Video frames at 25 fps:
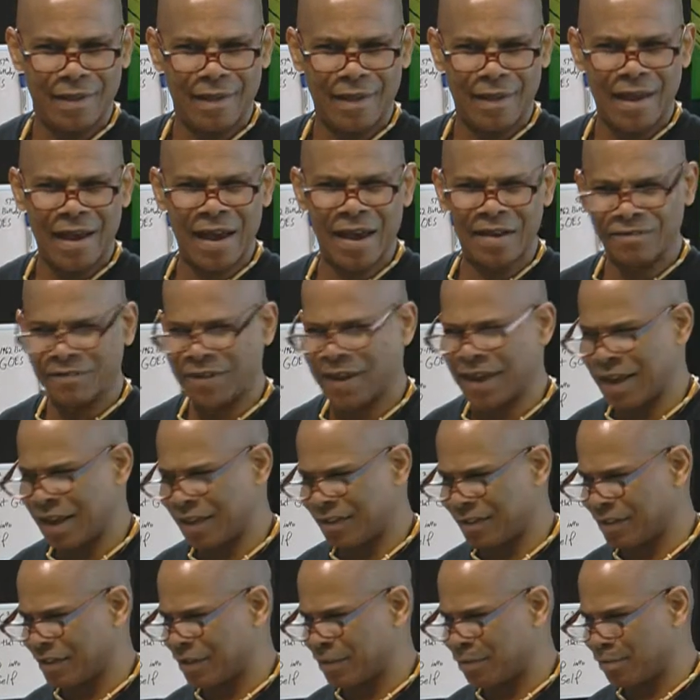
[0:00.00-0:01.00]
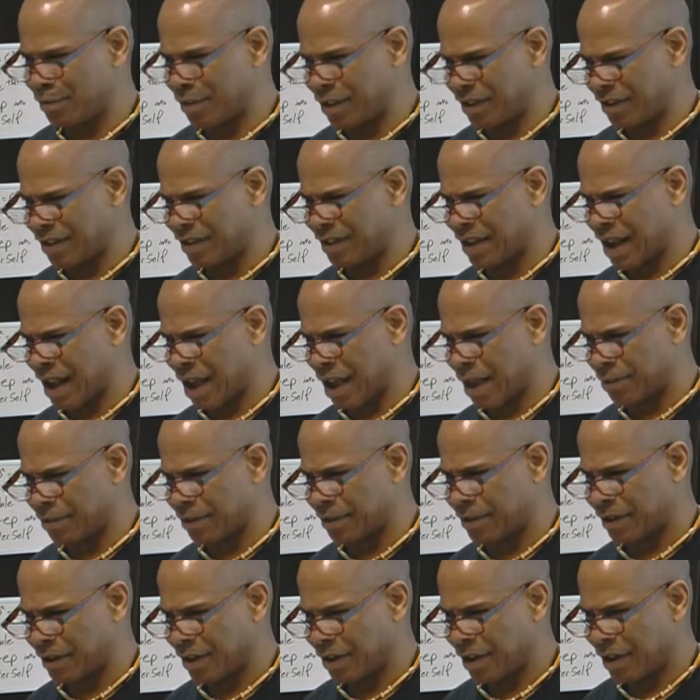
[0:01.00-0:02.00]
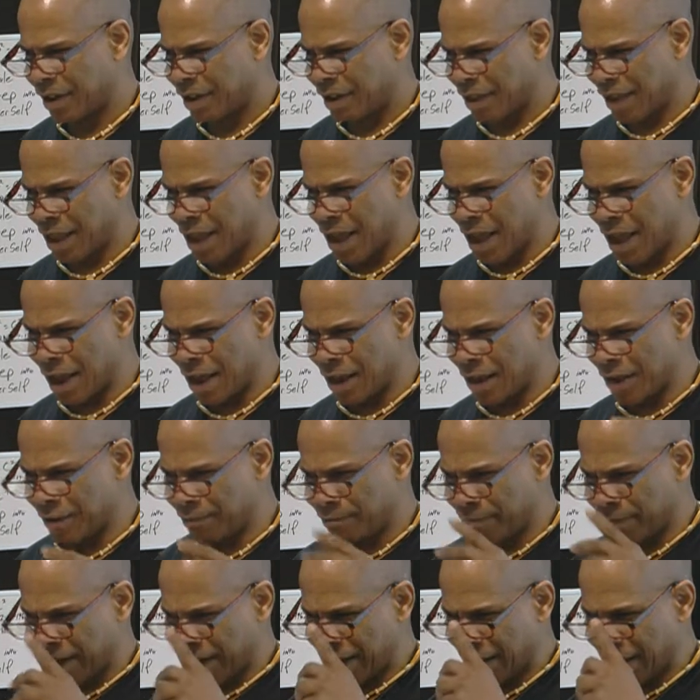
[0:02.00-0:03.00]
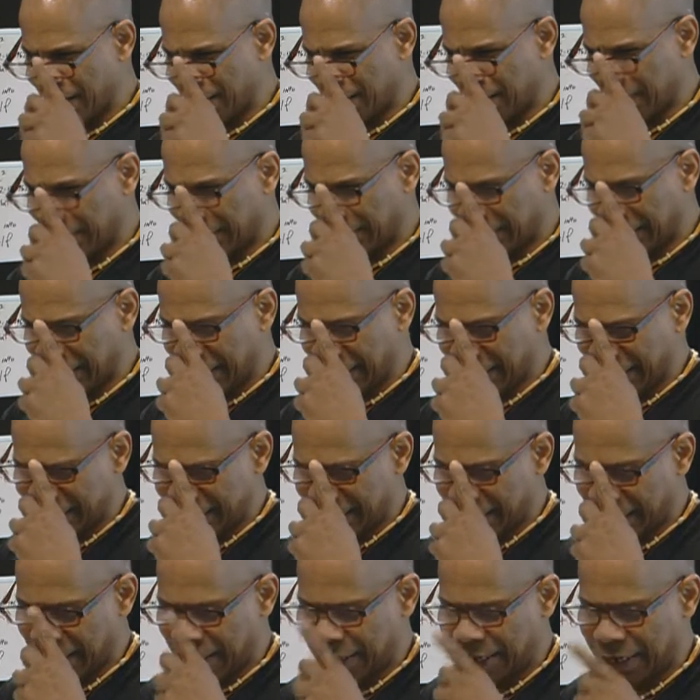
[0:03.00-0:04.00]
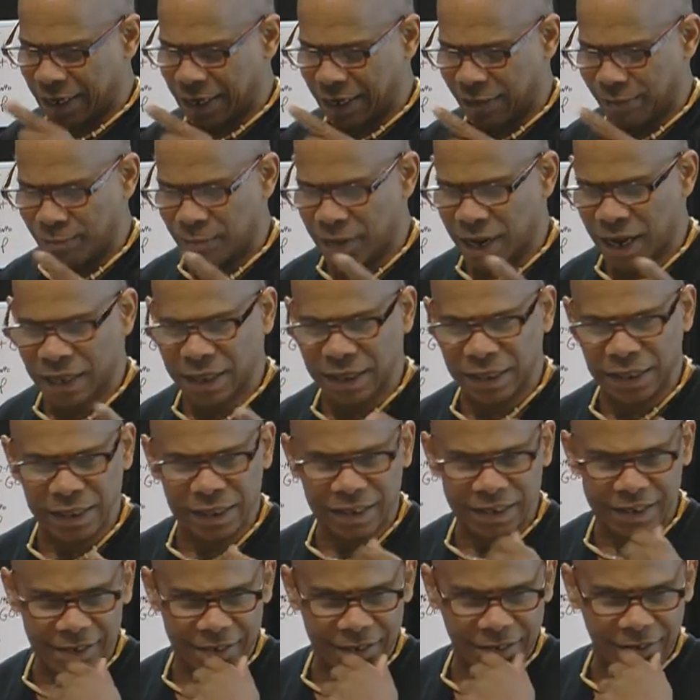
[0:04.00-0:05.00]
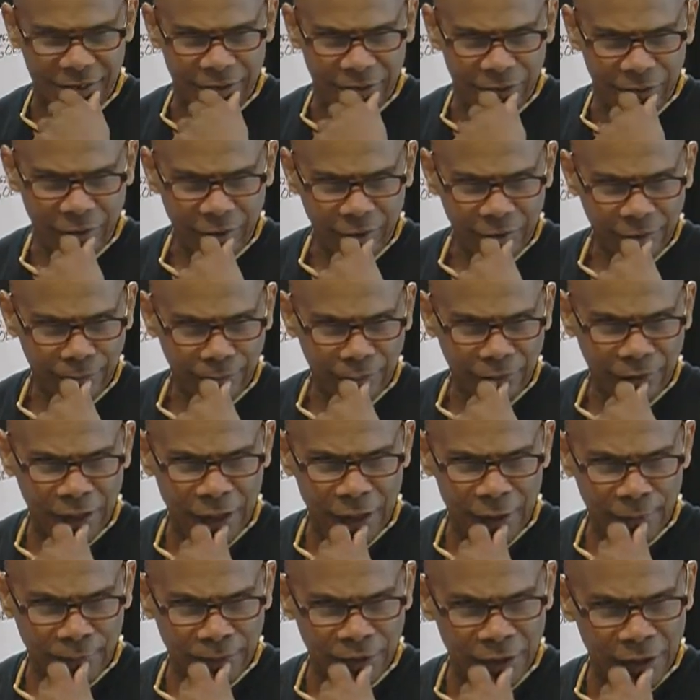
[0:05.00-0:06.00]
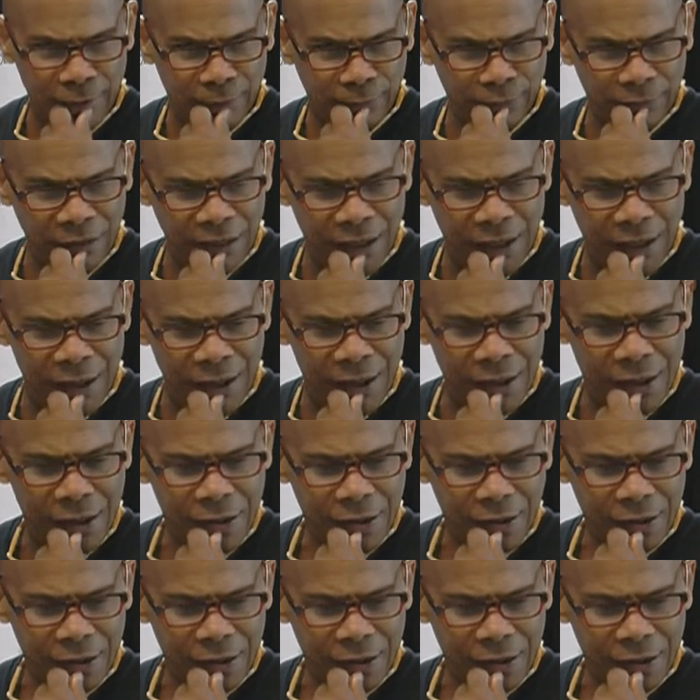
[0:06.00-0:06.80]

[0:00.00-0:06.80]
I've had some mishaps. Yeah, in my list, I keep my list and blah, blah, blah.